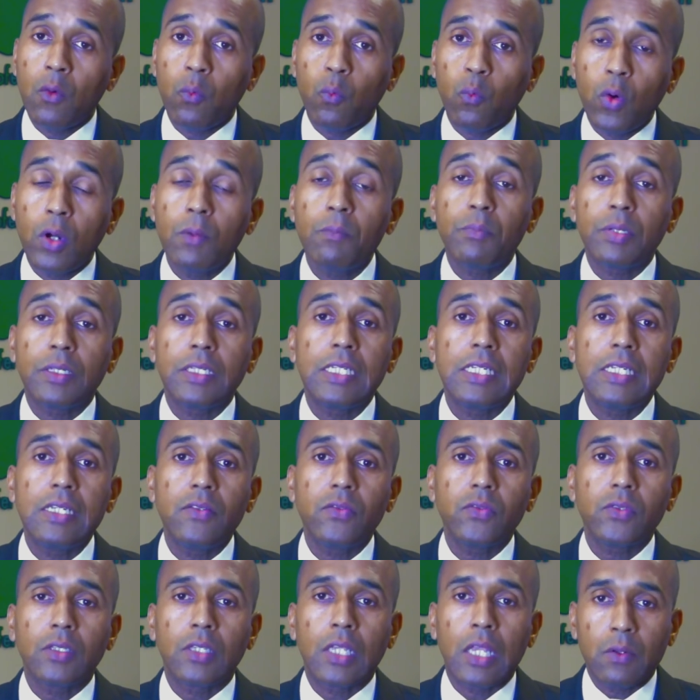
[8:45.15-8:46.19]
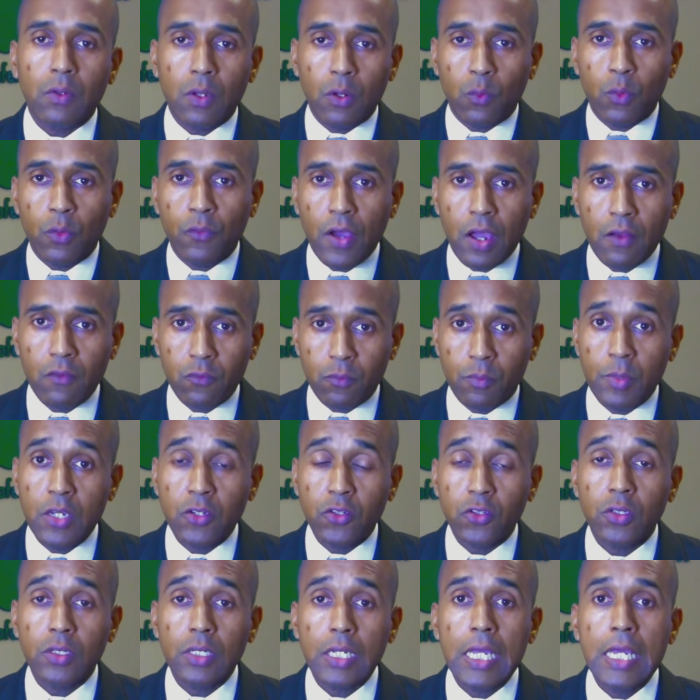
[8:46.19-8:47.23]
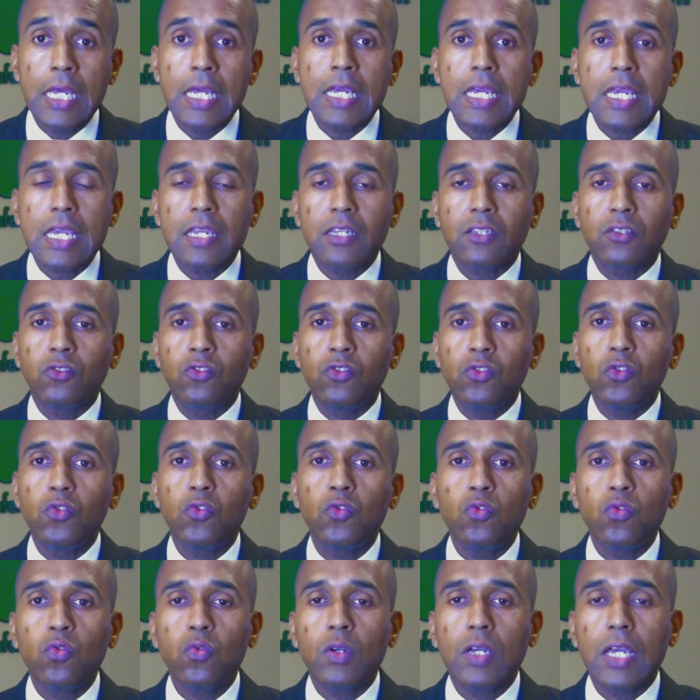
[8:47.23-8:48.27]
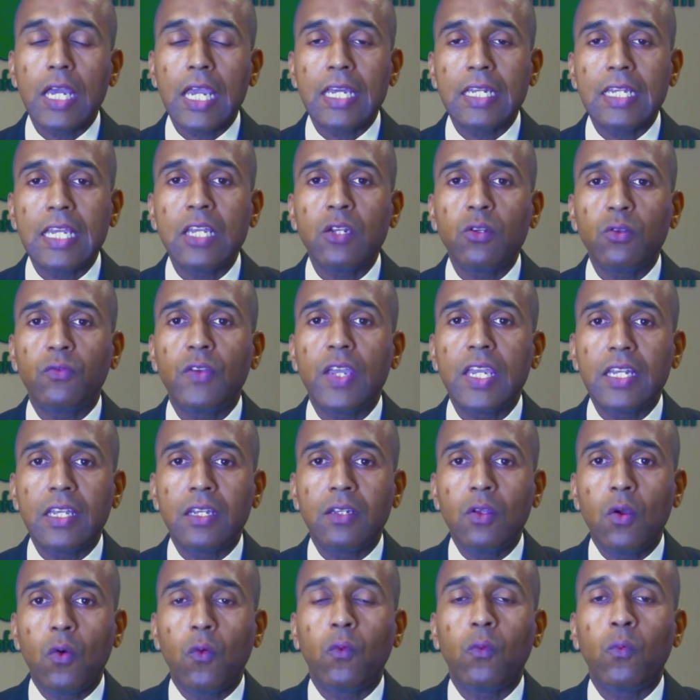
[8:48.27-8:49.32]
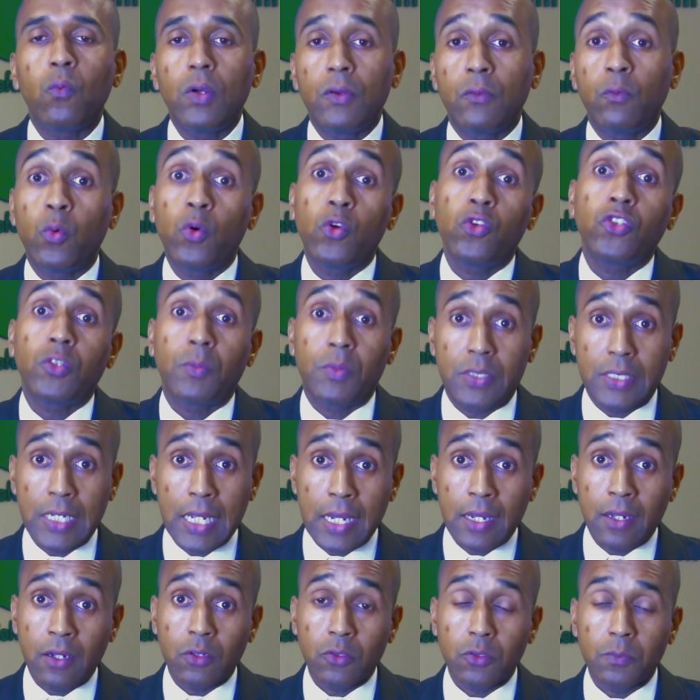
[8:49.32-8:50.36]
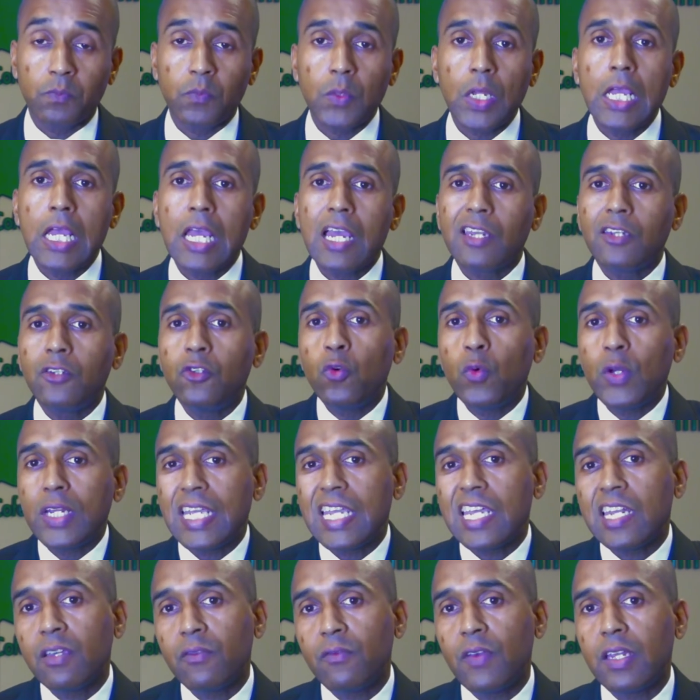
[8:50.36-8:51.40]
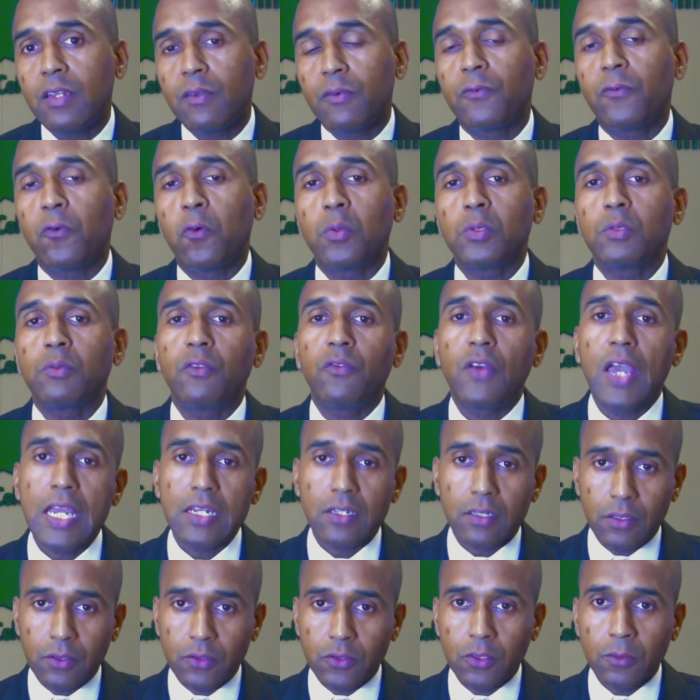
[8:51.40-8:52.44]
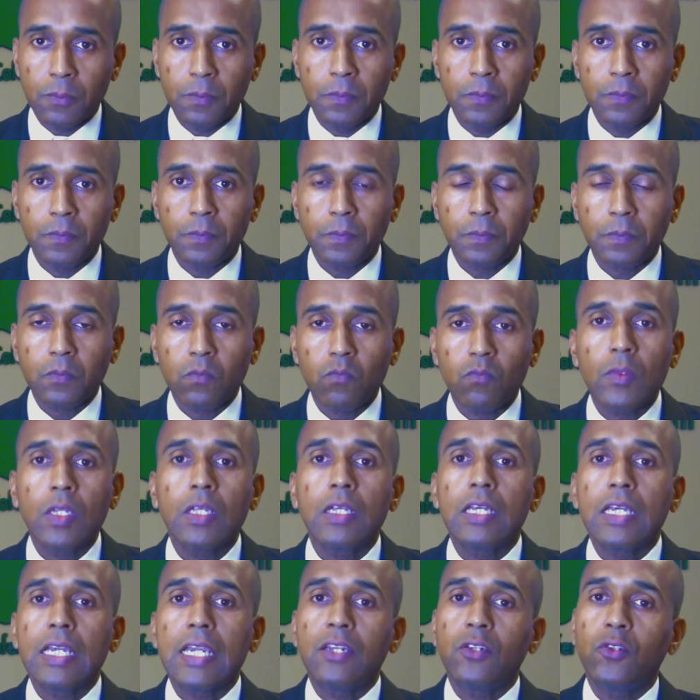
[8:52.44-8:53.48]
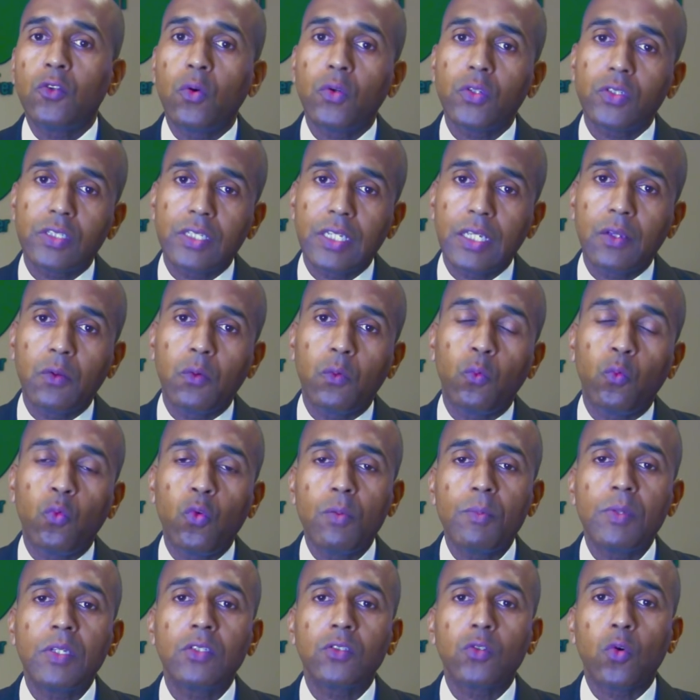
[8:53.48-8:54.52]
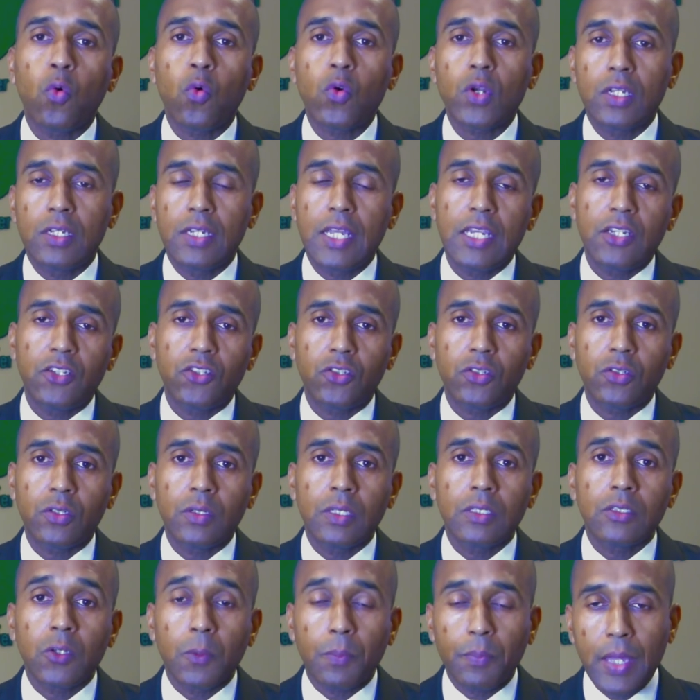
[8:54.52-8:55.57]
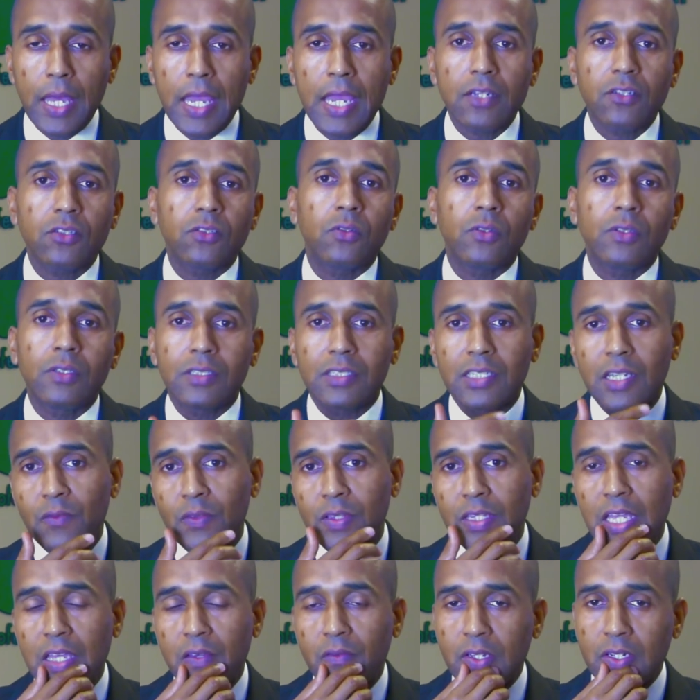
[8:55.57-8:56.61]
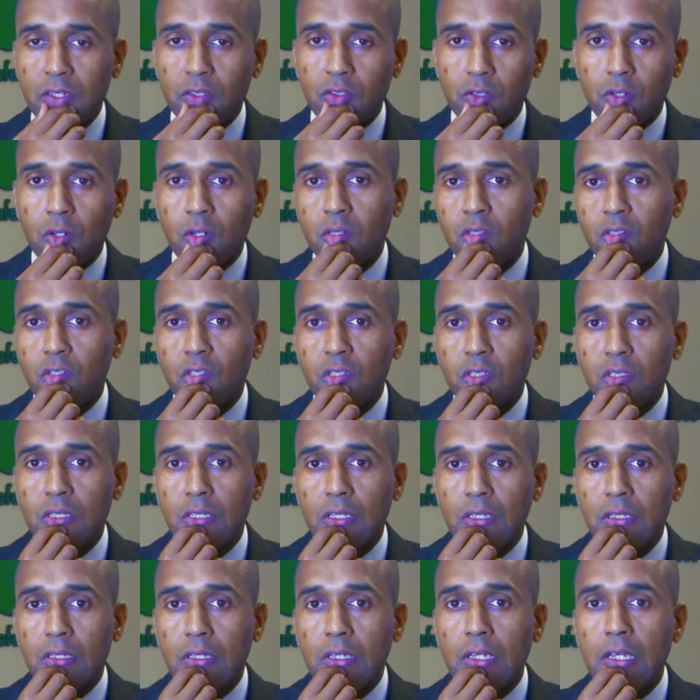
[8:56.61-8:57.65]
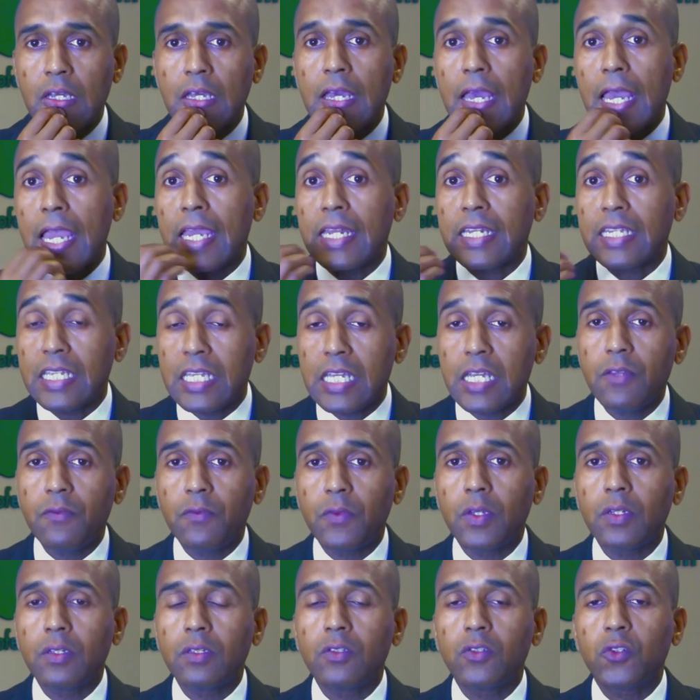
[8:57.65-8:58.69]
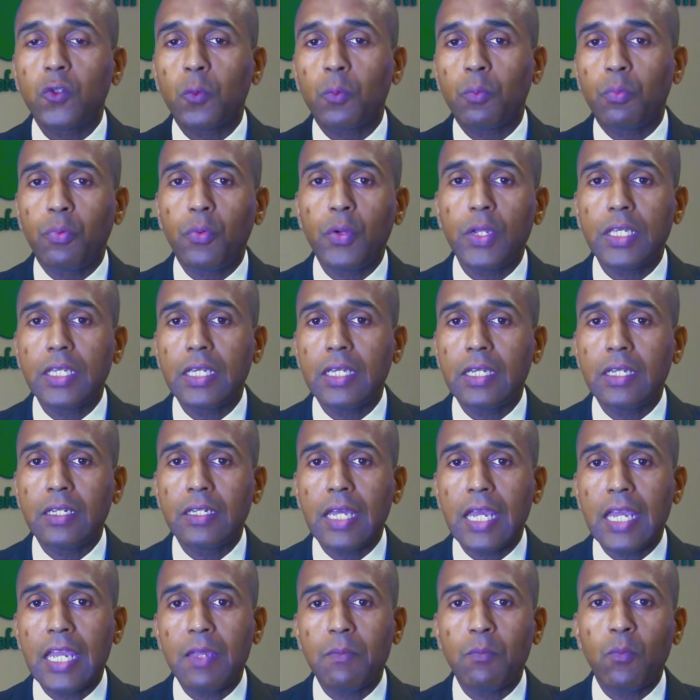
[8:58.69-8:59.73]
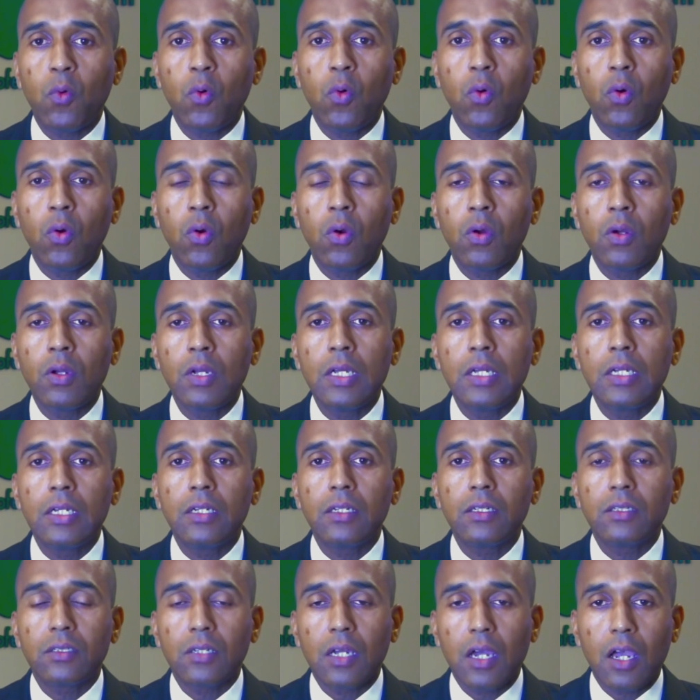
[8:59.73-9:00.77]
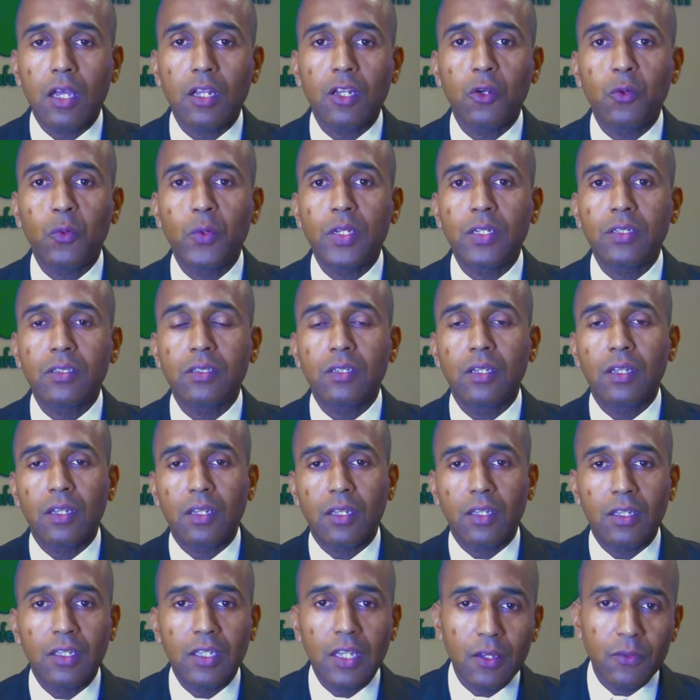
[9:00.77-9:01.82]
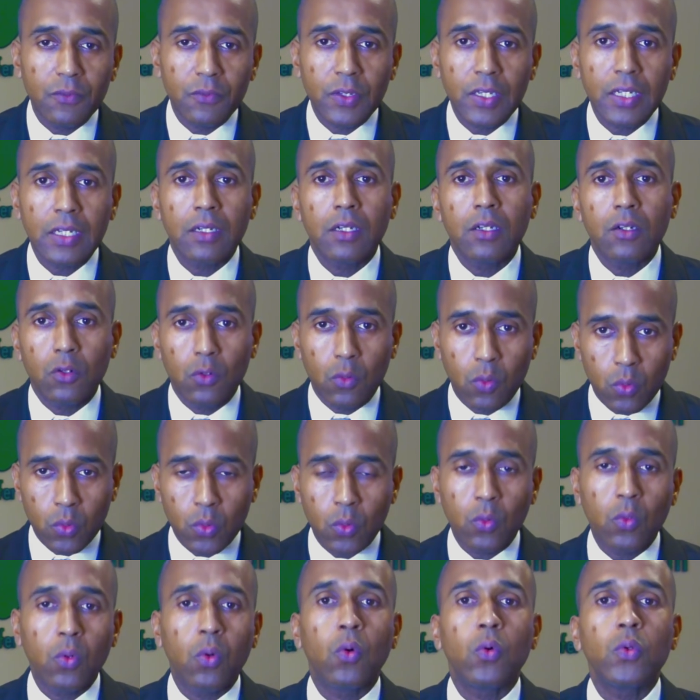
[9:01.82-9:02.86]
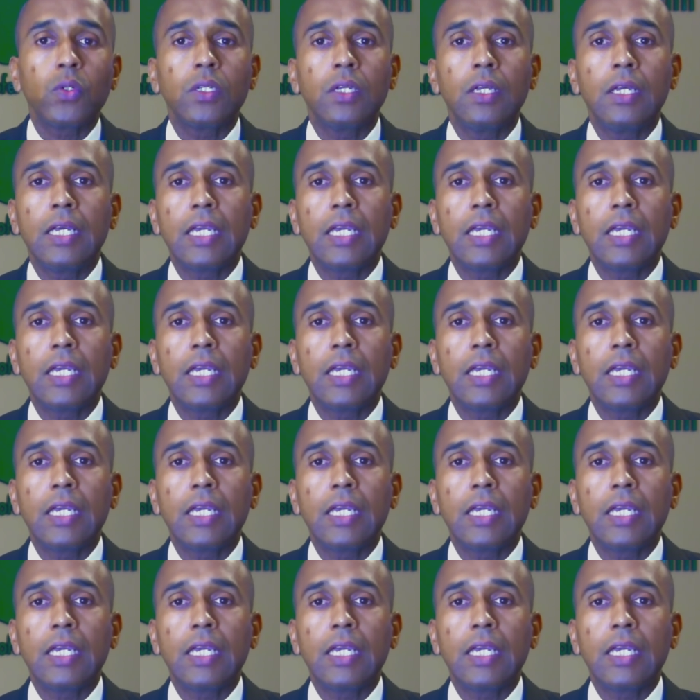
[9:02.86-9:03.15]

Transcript: One believes that the revival and reformation is new and innovative worship styles, new and innovative forms of evangelism, endorsing women's ordination to pastor Seventh day Adventist churches, and even to bring in a more tolerant, loving, quote unquote,